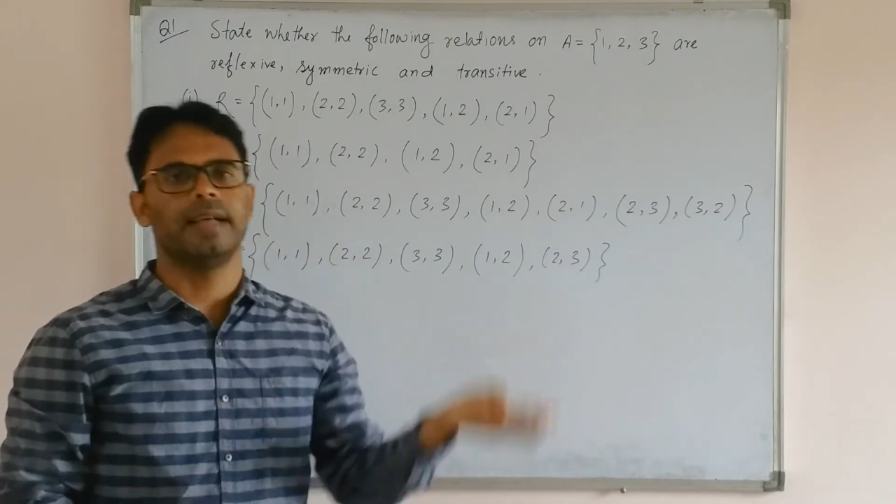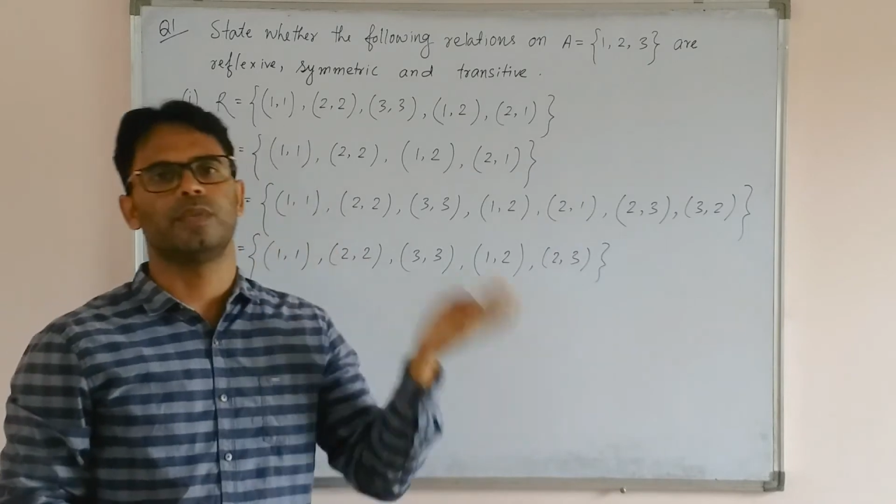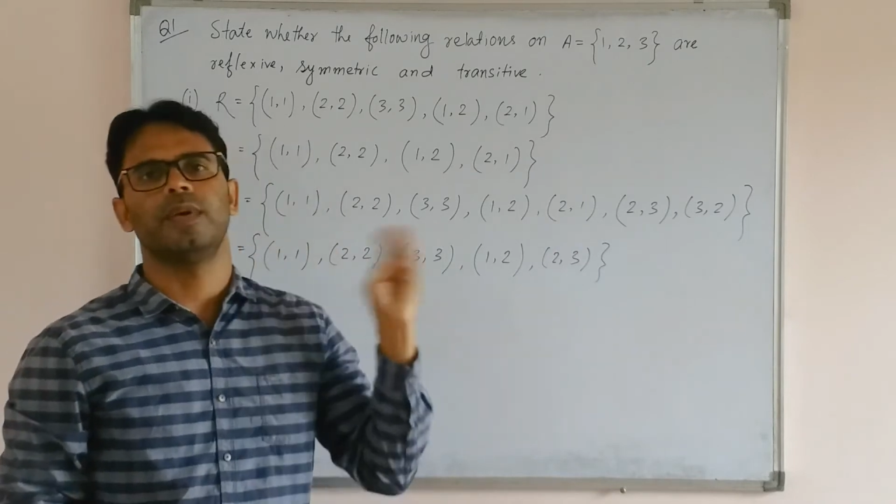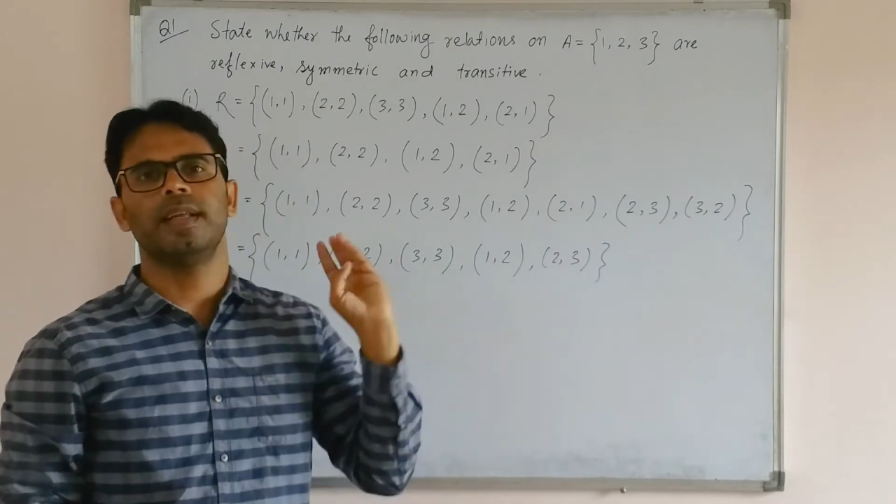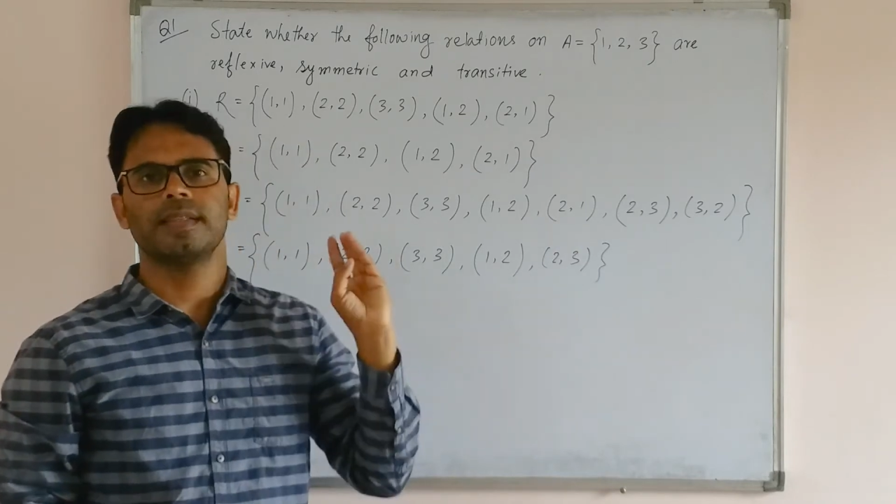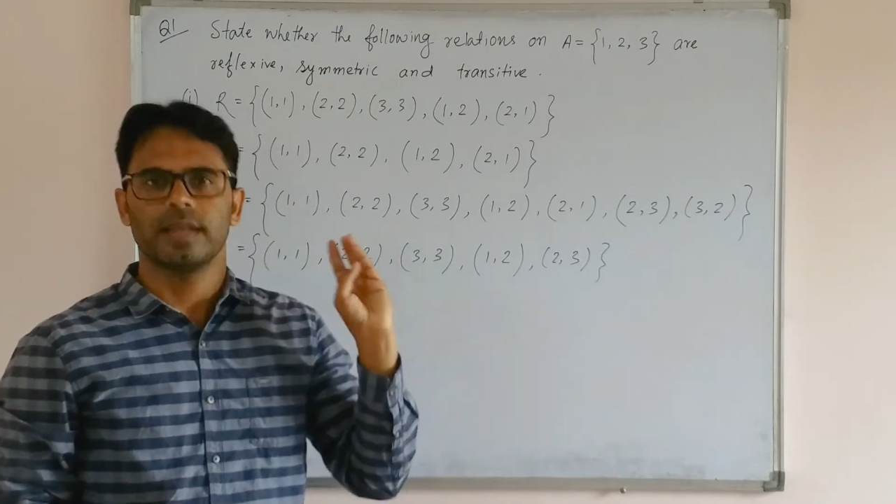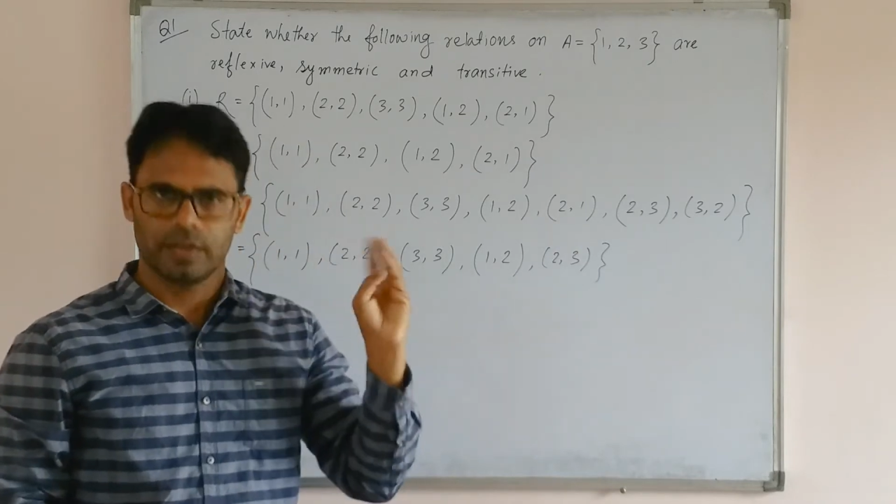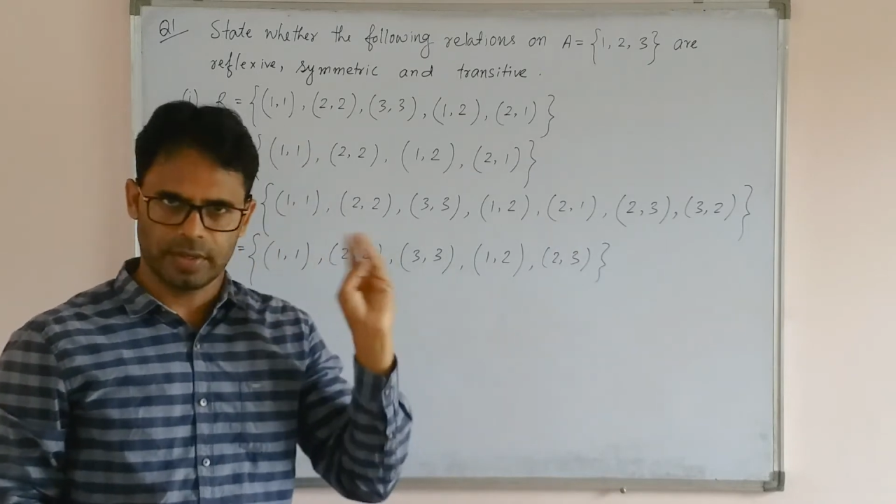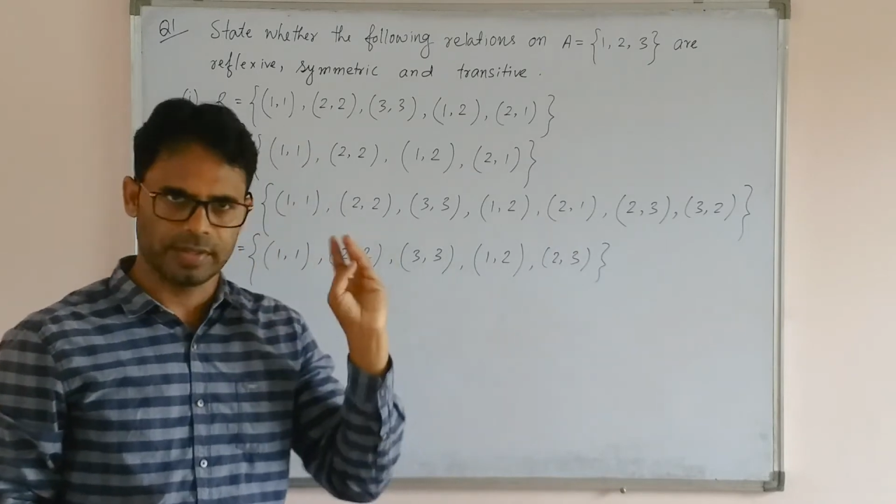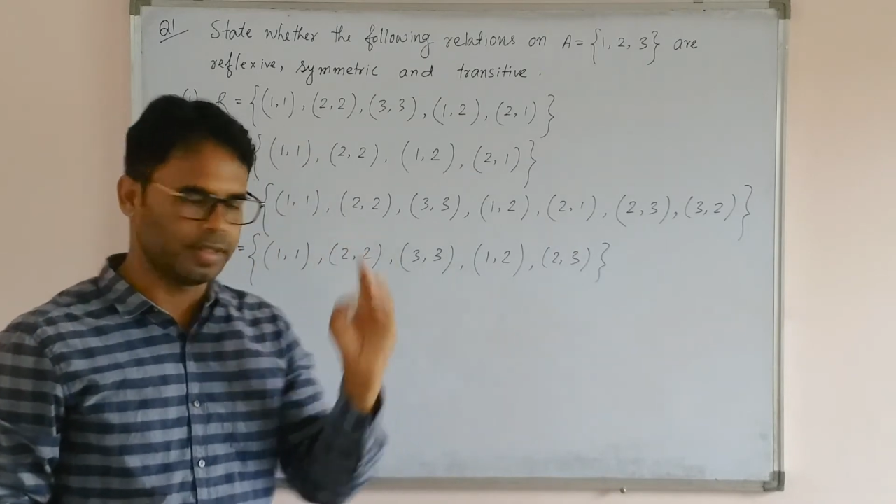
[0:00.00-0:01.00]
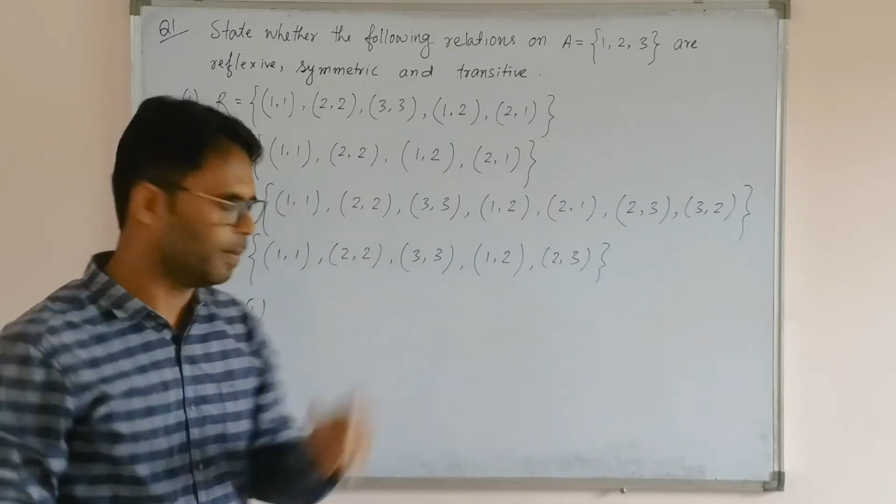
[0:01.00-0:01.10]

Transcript: as well as transitive.